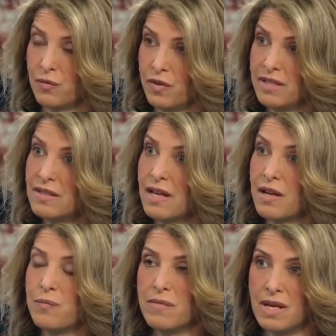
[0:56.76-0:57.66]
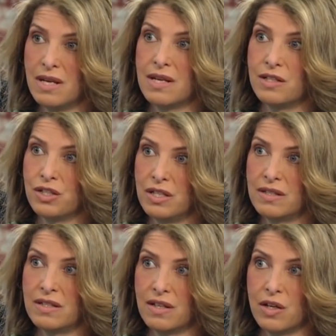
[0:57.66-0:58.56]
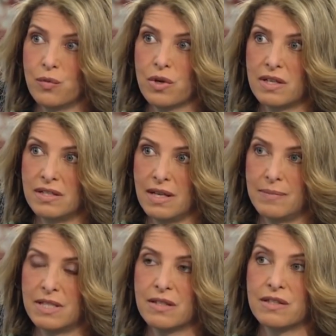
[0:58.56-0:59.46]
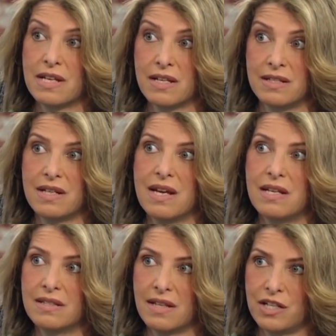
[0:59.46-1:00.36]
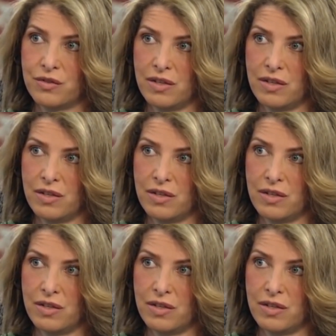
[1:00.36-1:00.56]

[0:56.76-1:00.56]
attacks the common notion that fat is bad for health.